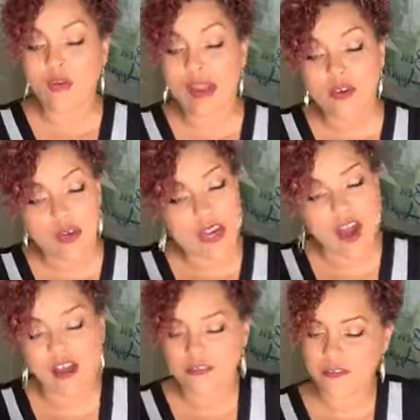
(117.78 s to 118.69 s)
Gregory
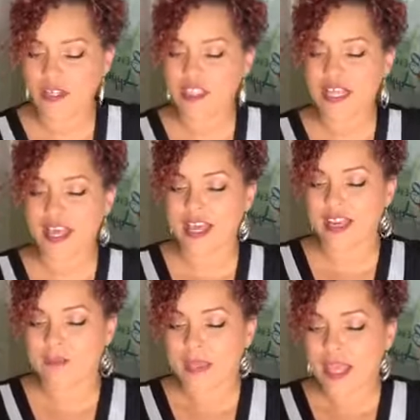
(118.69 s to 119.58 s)
Offner
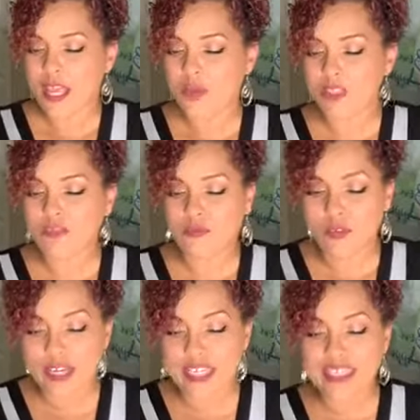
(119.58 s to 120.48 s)
said it was
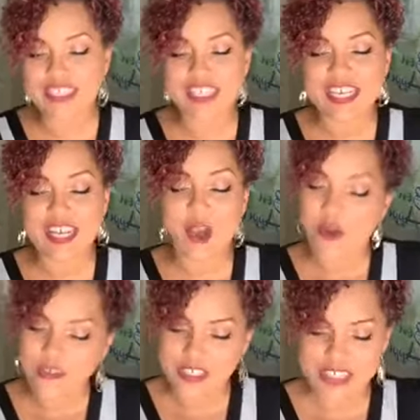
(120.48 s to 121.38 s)
freakishly
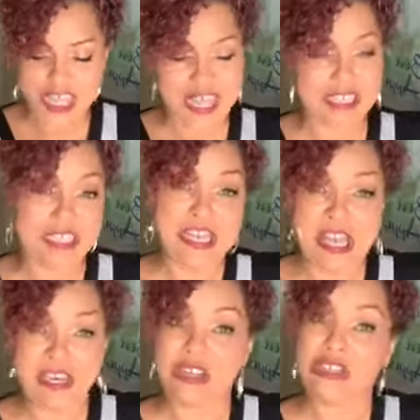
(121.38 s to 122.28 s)
oversized
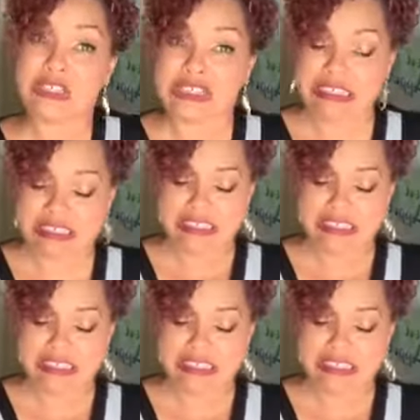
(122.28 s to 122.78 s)
nails.